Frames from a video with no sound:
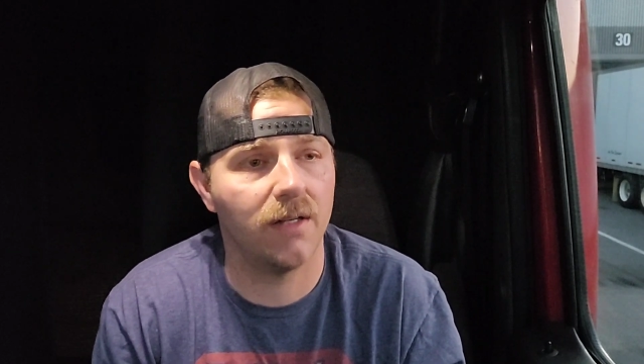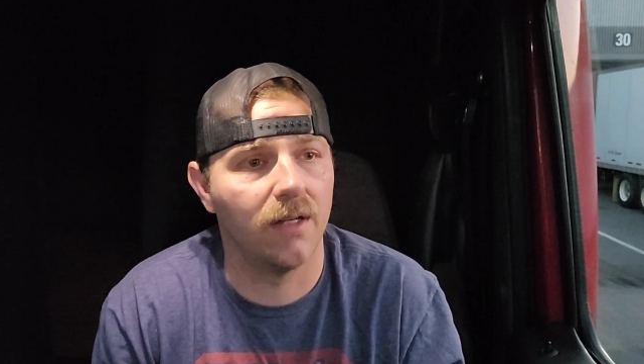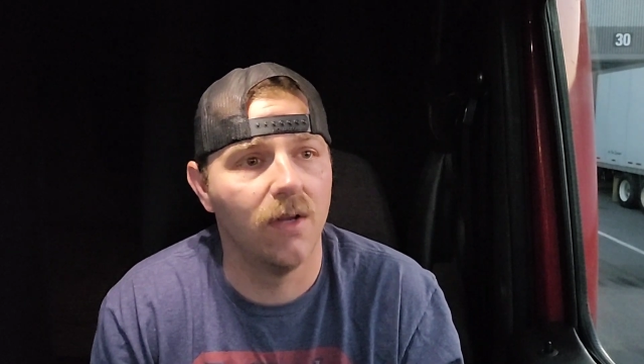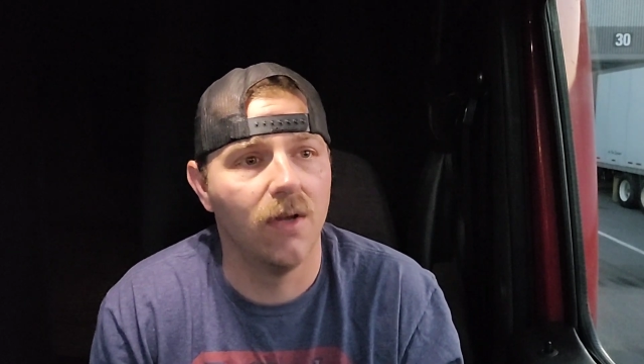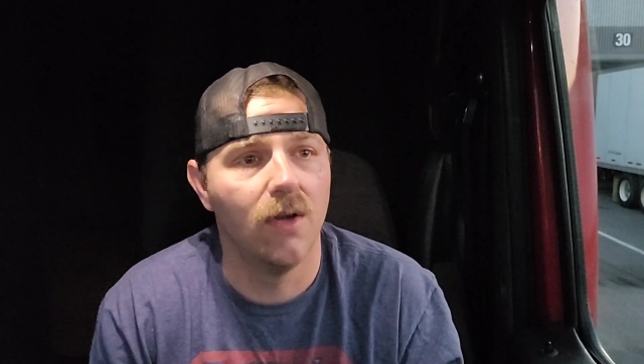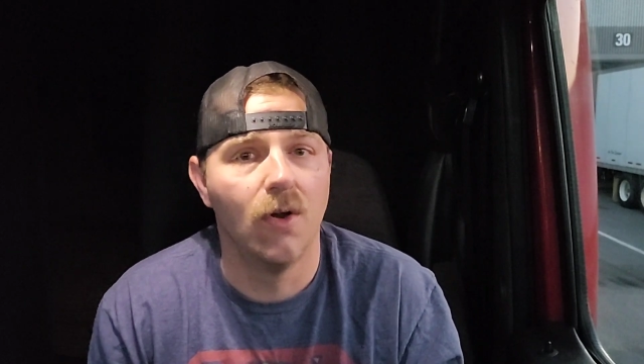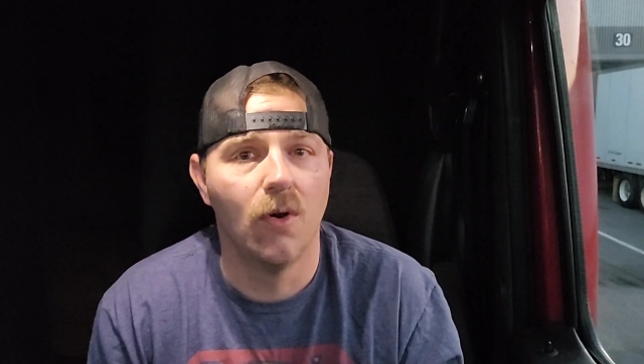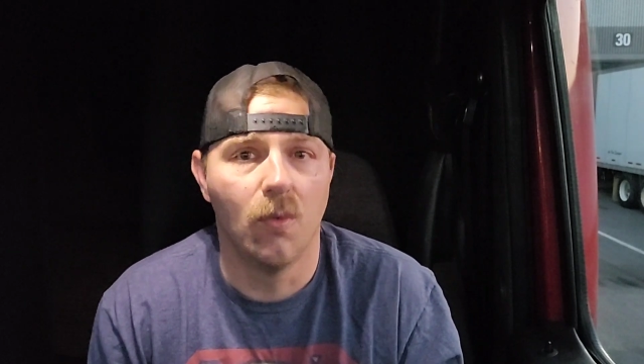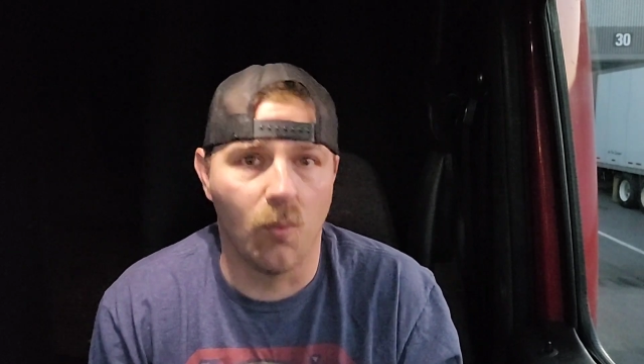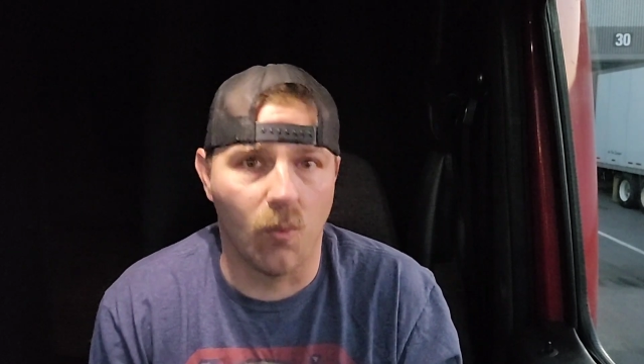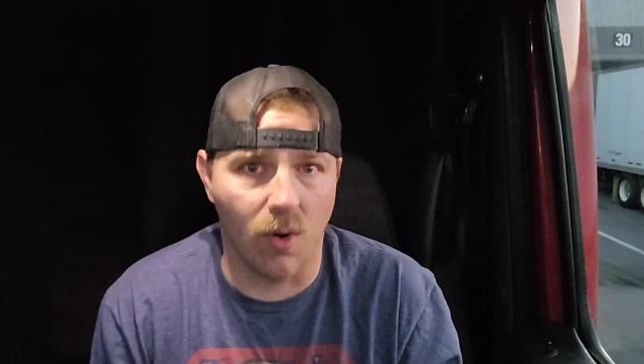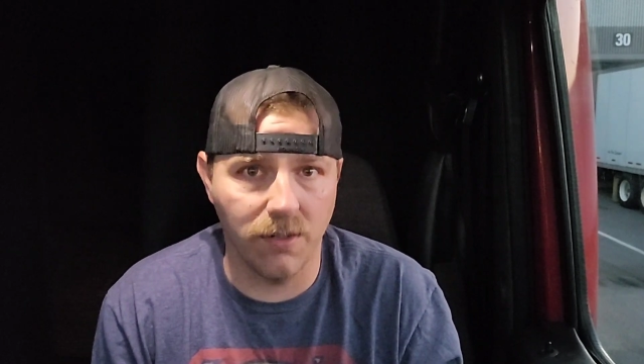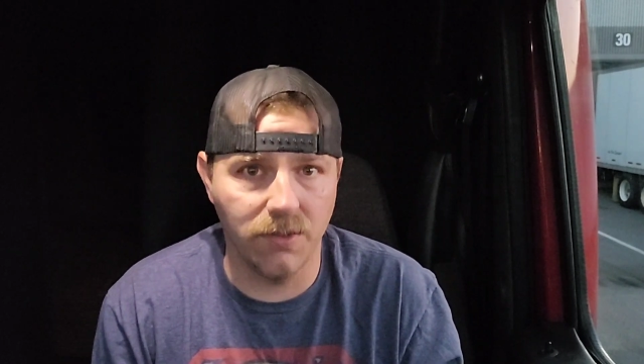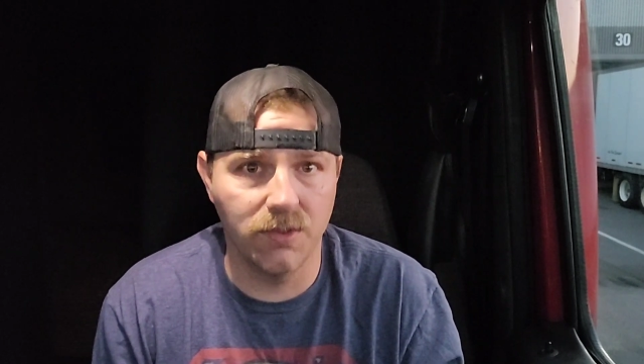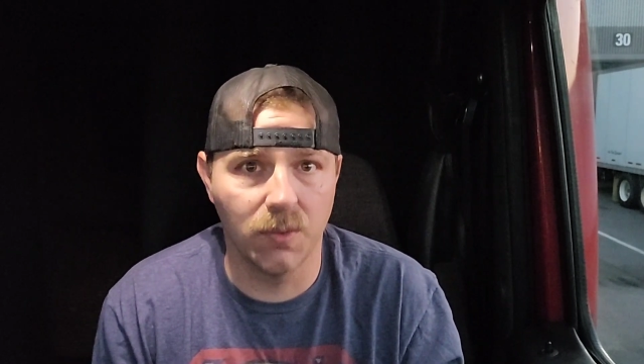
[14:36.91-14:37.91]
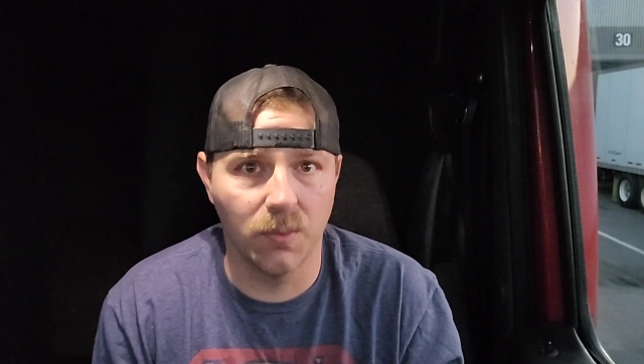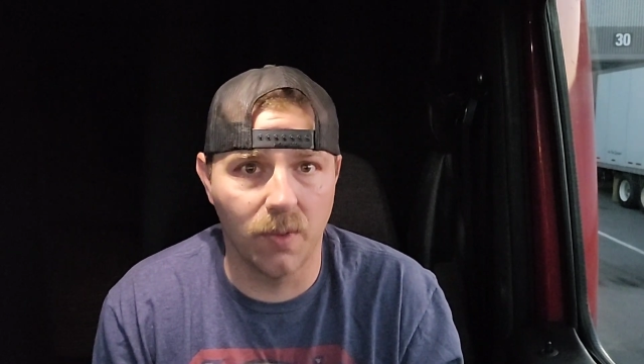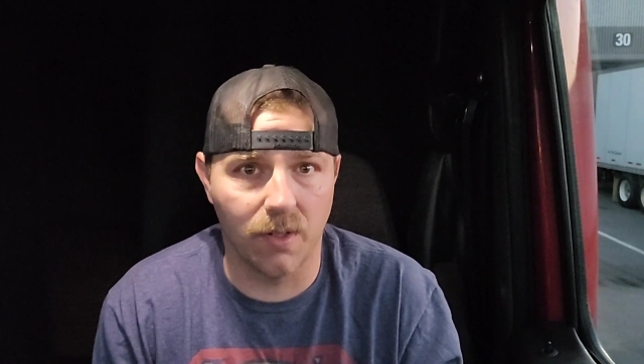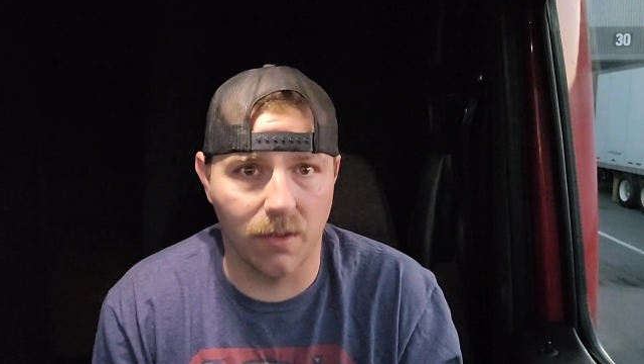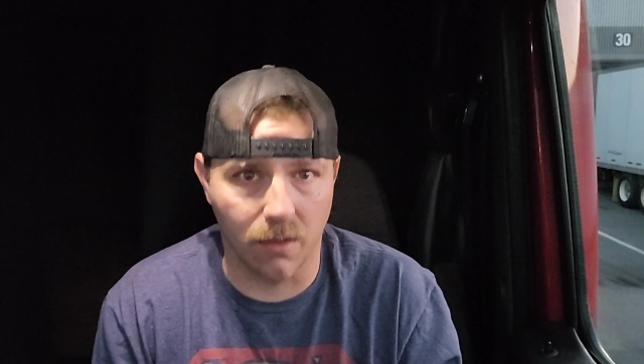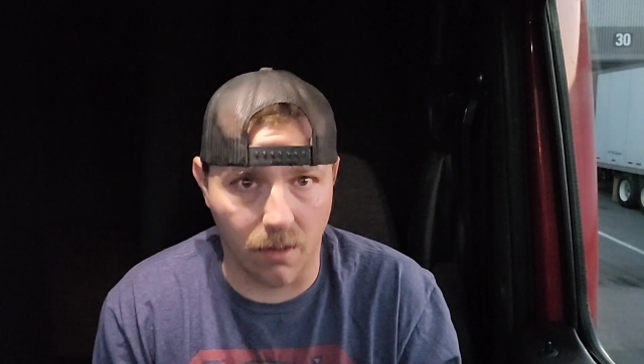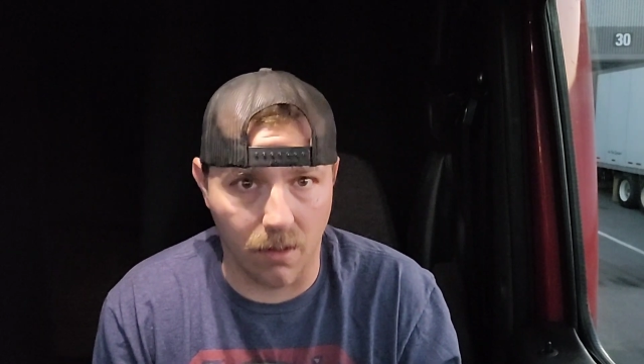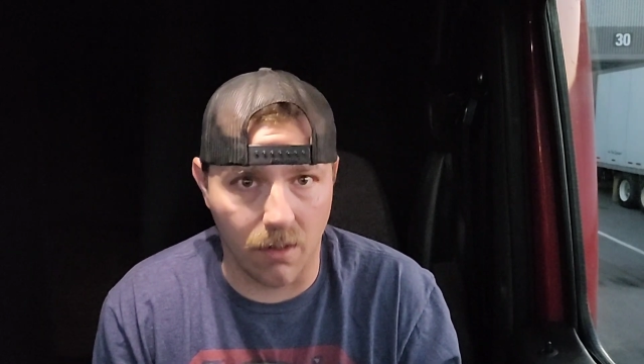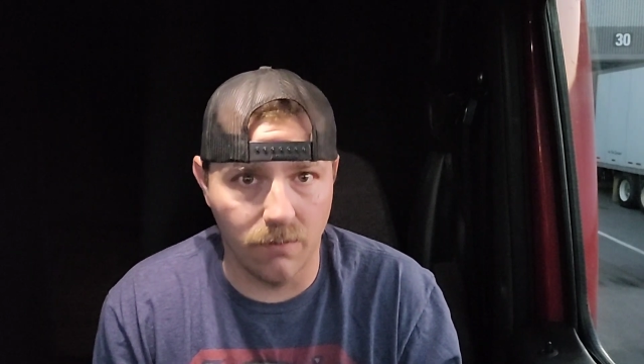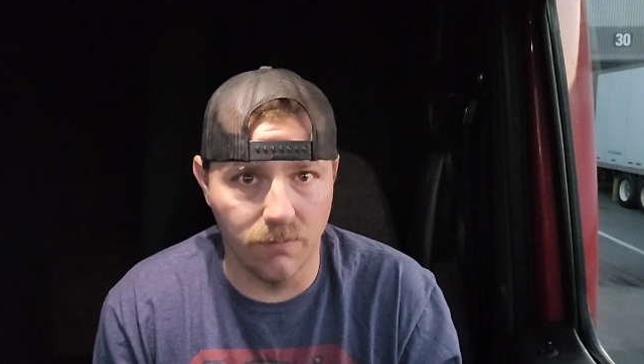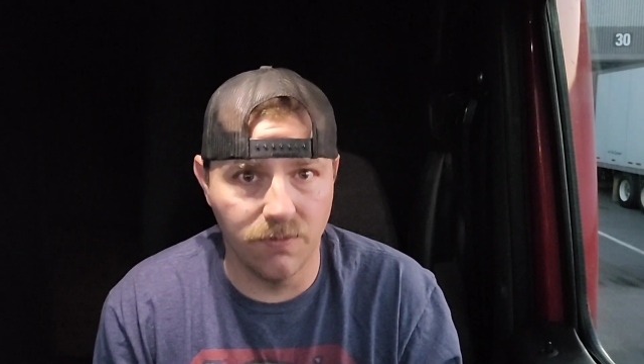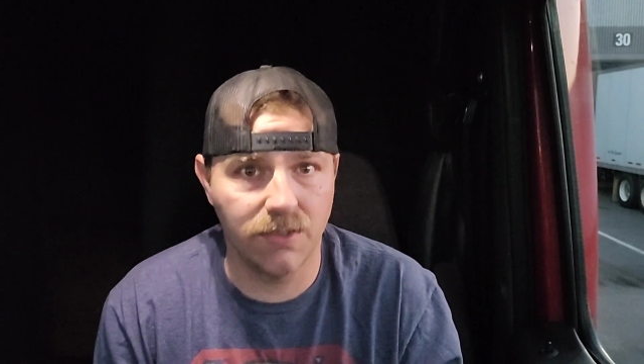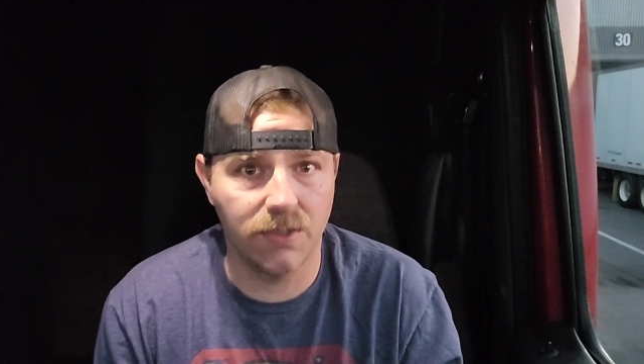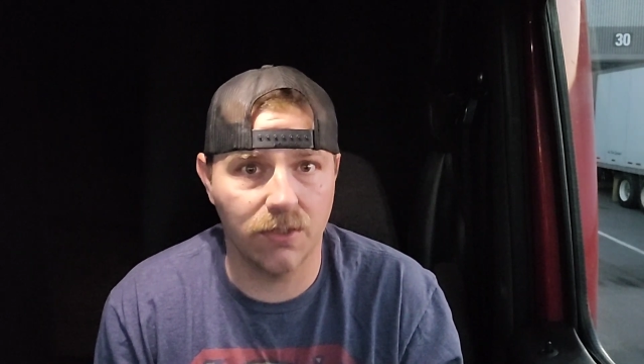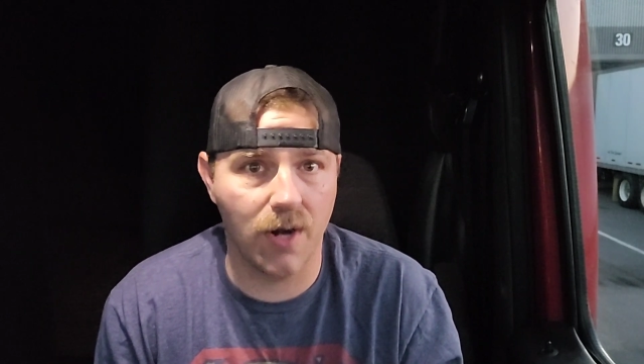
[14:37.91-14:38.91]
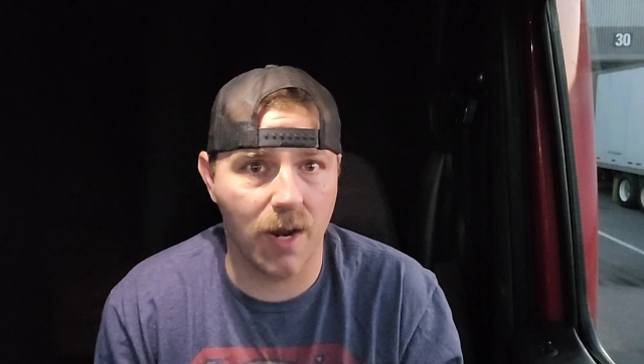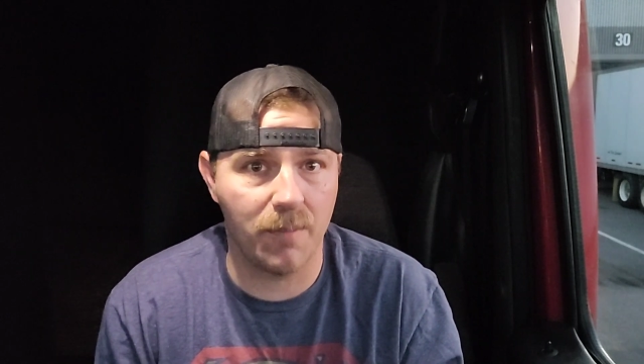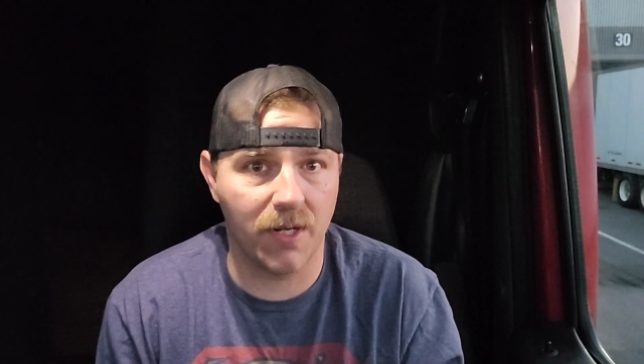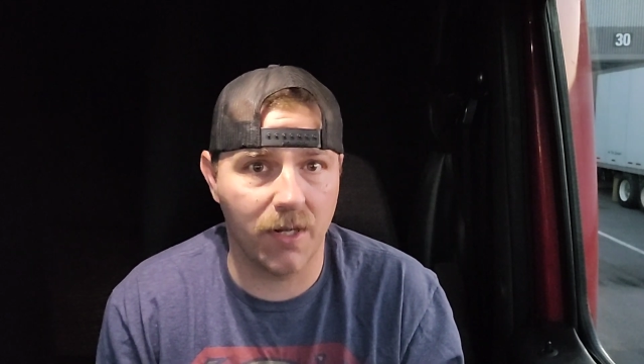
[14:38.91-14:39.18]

One to a Love's to grab